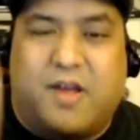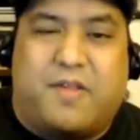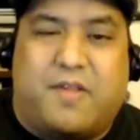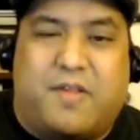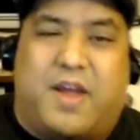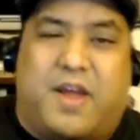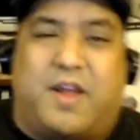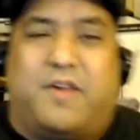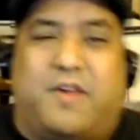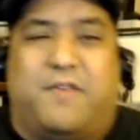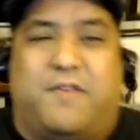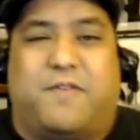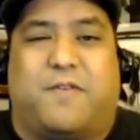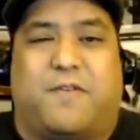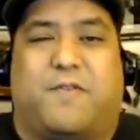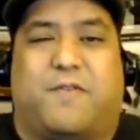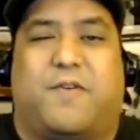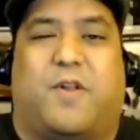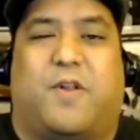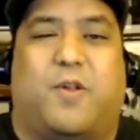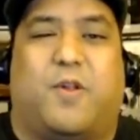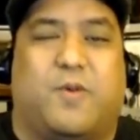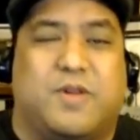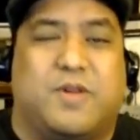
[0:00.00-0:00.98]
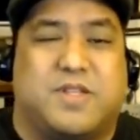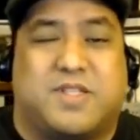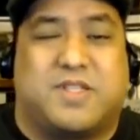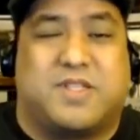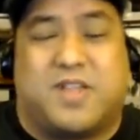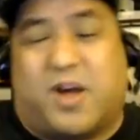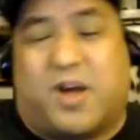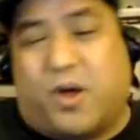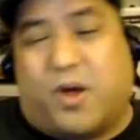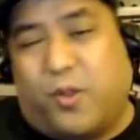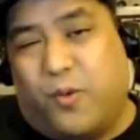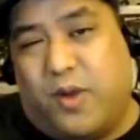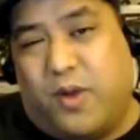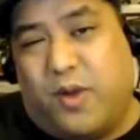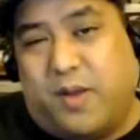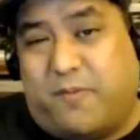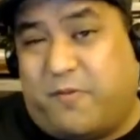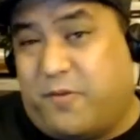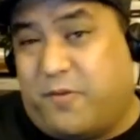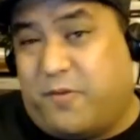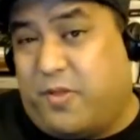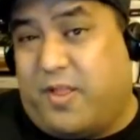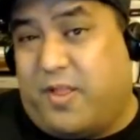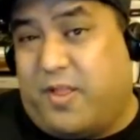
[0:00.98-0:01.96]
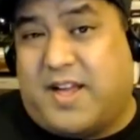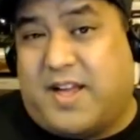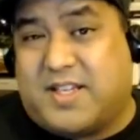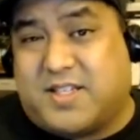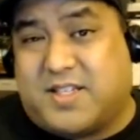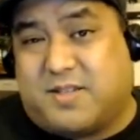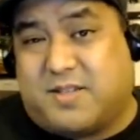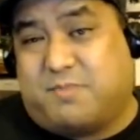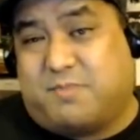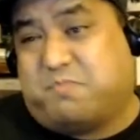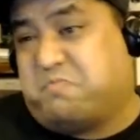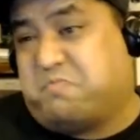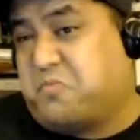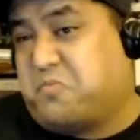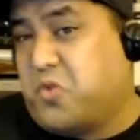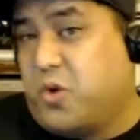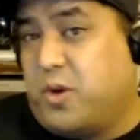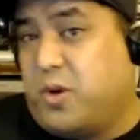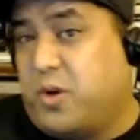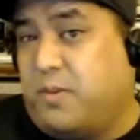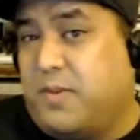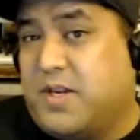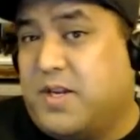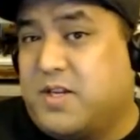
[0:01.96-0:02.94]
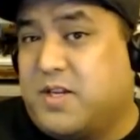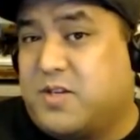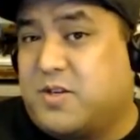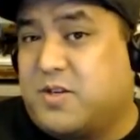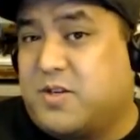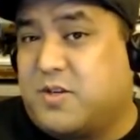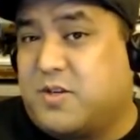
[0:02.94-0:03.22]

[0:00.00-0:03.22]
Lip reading: Thank you for following us all the way up for the last 30 minutes or